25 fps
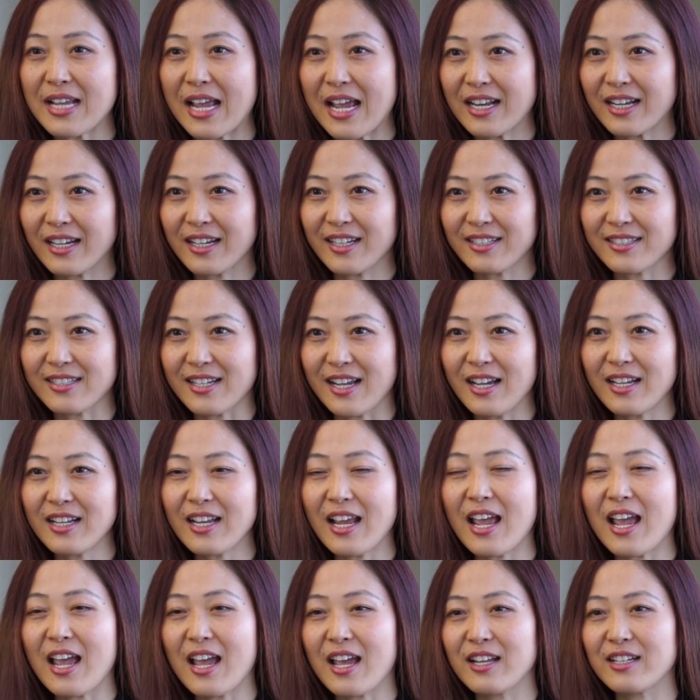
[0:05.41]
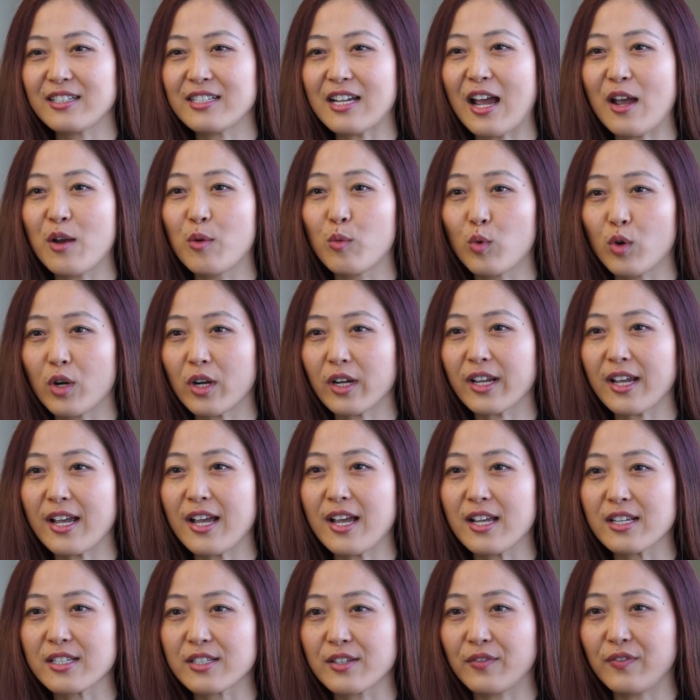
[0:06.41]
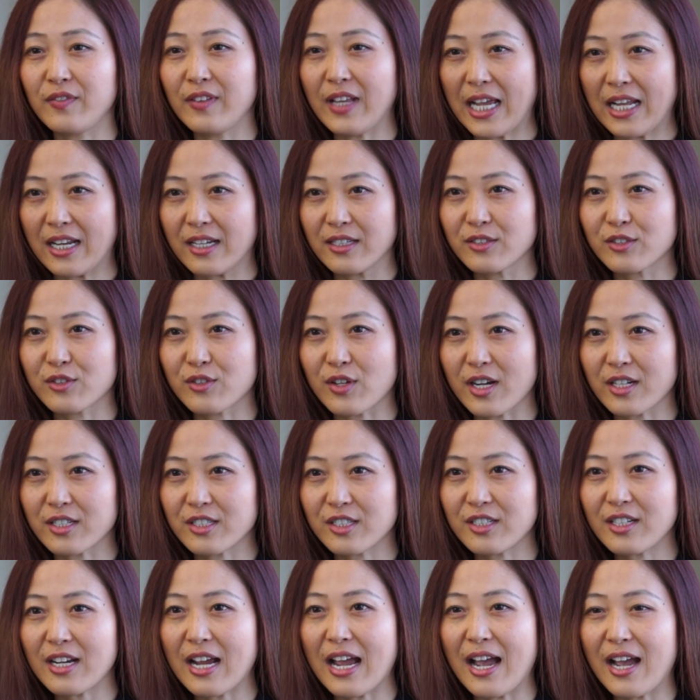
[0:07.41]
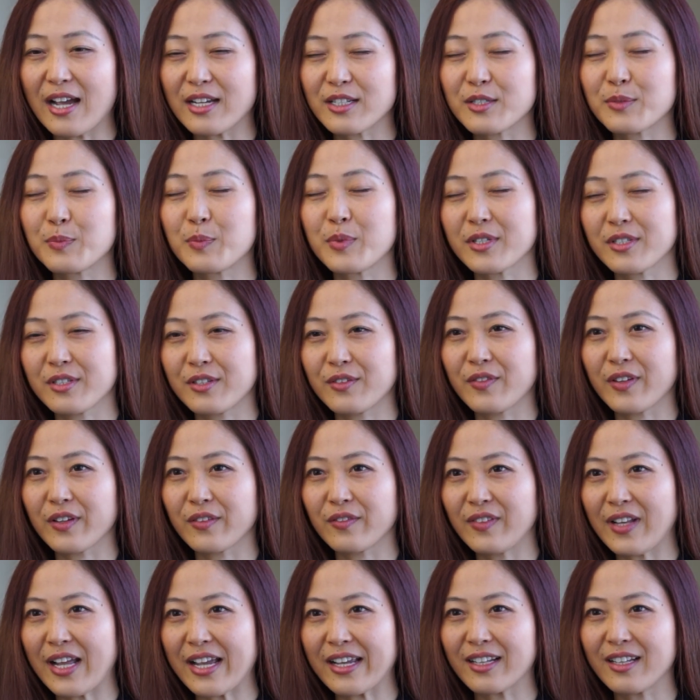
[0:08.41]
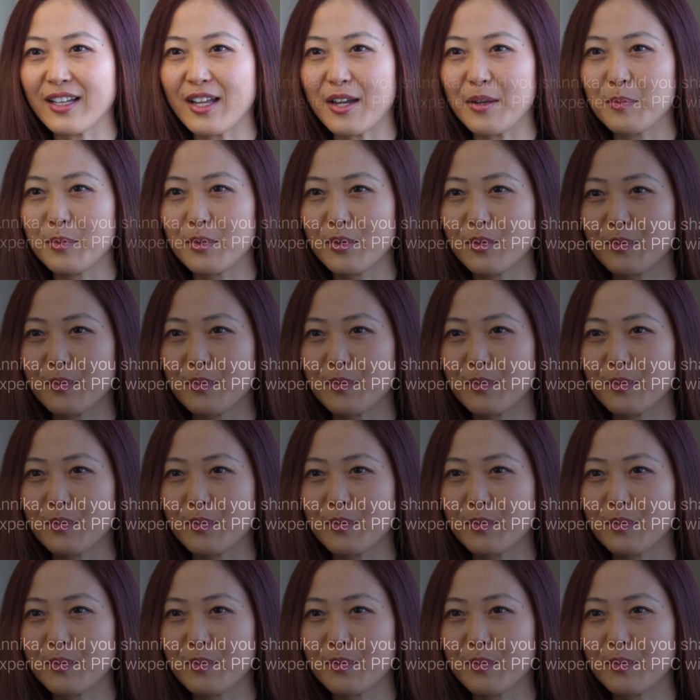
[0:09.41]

Annika Sun, and I work as a flight instructor at Pacific Flying Club.